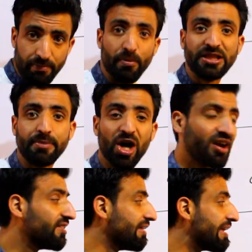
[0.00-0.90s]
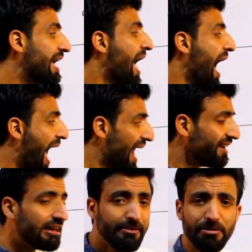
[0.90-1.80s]
Mahatma Gandhi.
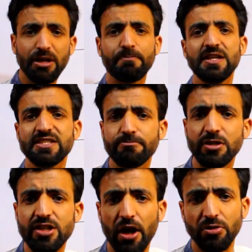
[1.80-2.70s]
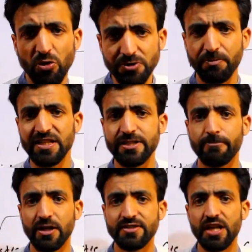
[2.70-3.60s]
And liberal principles are those
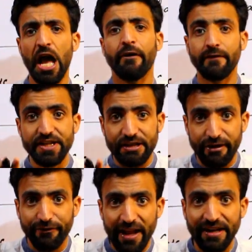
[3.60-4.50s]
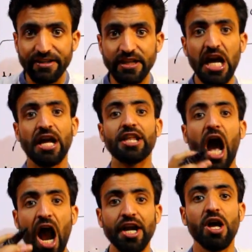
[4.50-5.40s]
principles which reflect
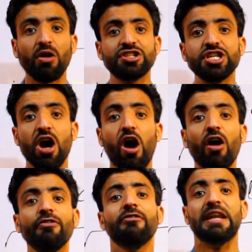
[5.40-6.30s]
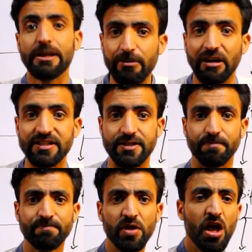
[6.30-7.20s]
the ideology of liberalism.